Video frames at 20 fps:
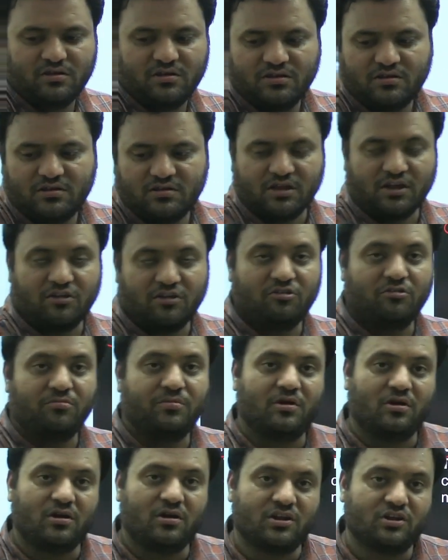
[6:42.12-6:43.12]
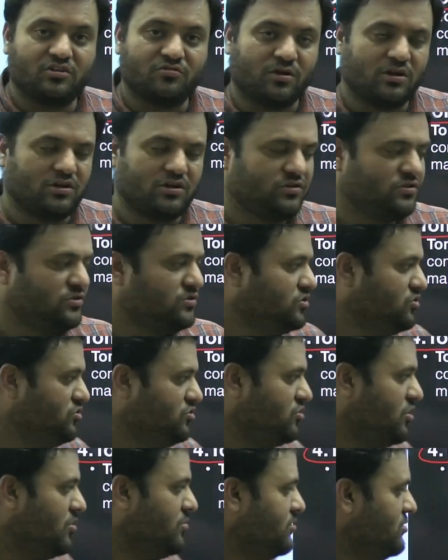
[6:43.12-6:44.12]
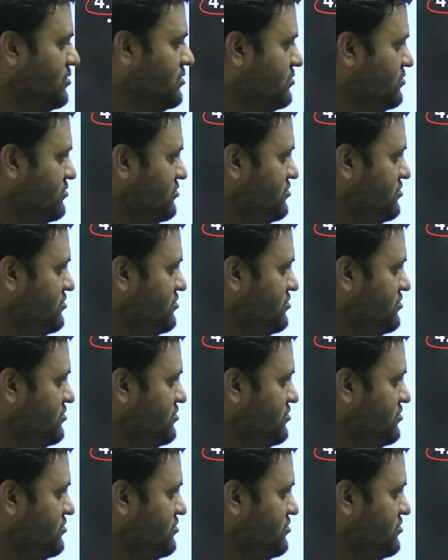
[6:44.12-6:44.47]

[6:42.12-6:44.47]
That will be called as what? Tombolos.